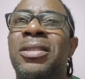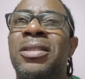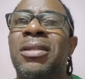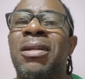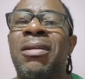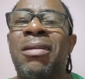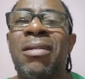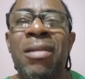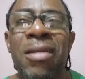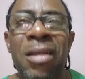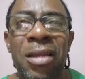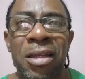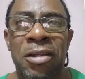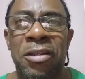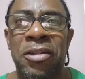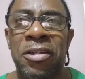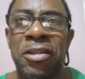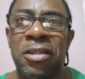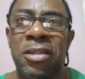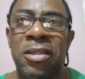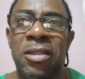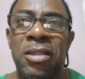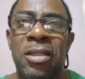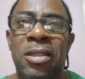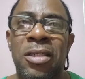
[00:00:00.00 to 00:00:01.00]
clear.
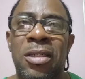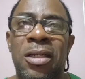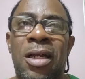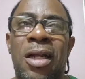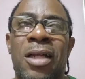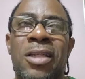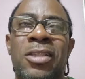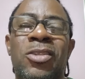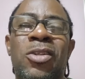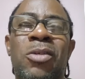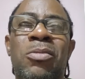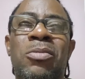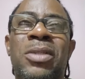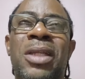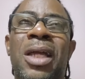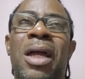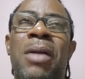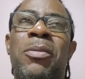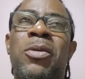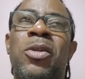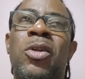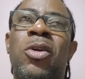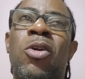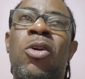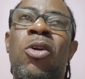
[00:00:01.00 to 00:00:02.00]
Because sometimes
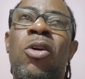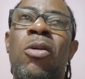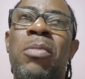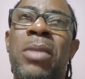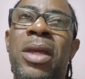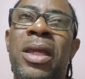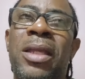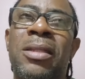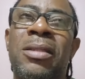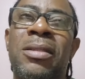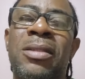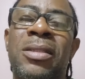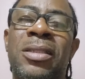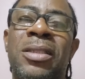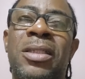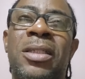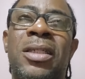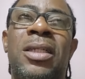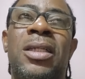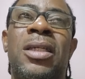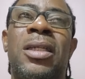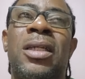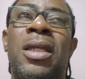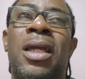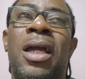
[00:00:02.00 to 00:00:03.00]
when you comment
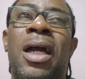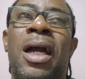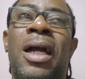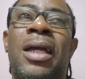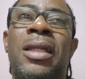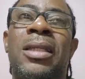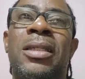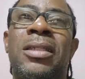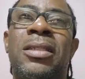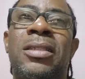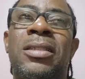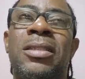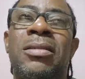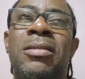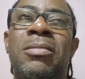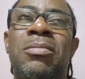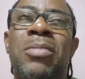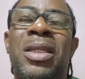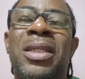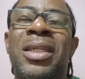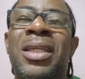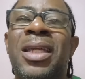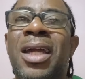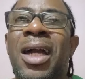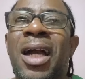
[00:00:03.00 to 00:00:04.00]
and me
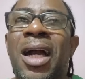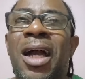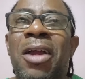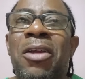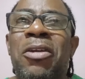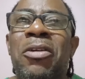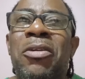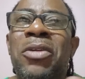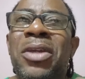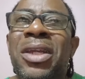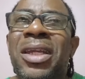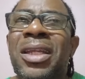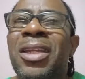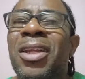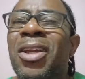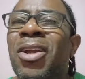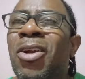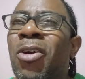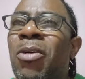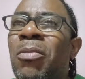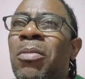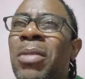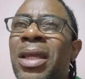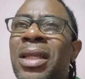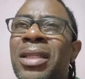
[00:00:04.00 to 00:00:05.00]
can't read the
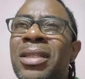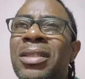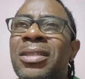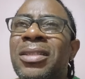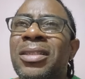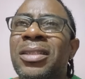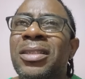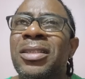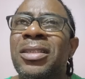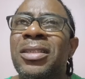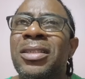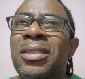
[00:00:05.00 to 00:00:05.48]
comment